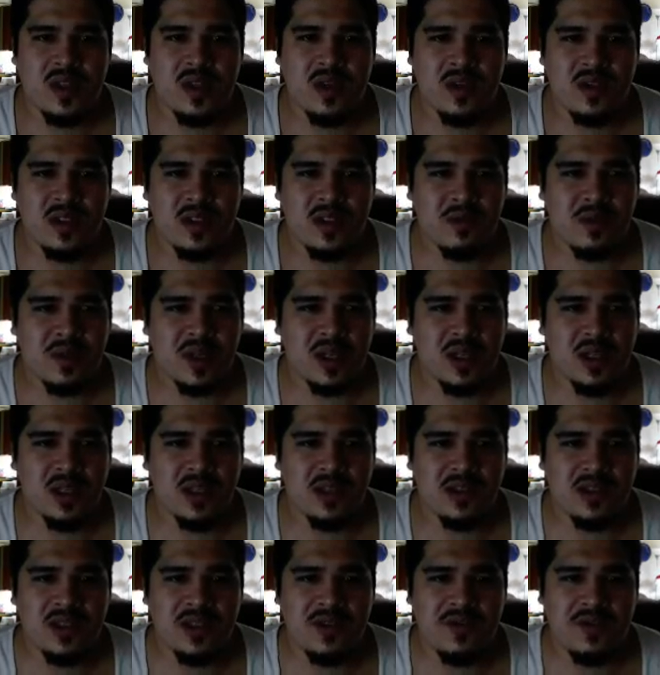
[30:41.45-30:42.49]
something a little
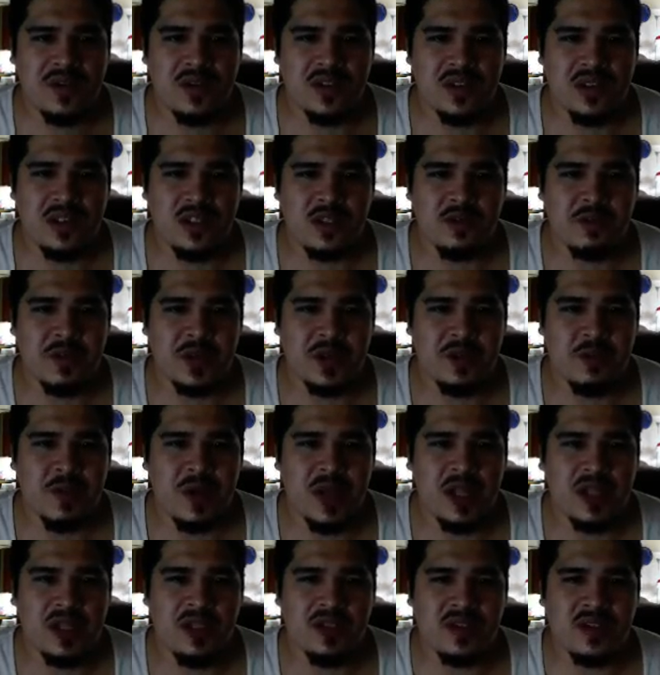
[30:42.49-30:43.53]
different. So let's put the
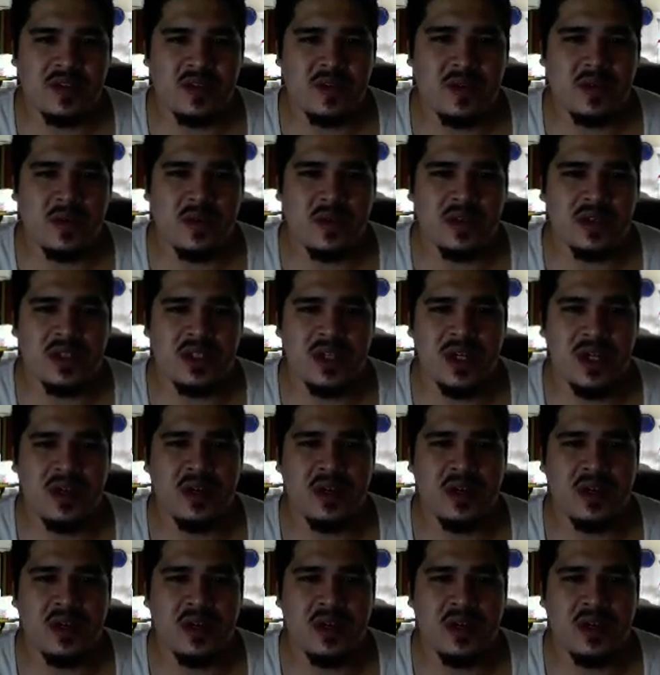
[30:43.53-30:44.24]
pylons in the corners here.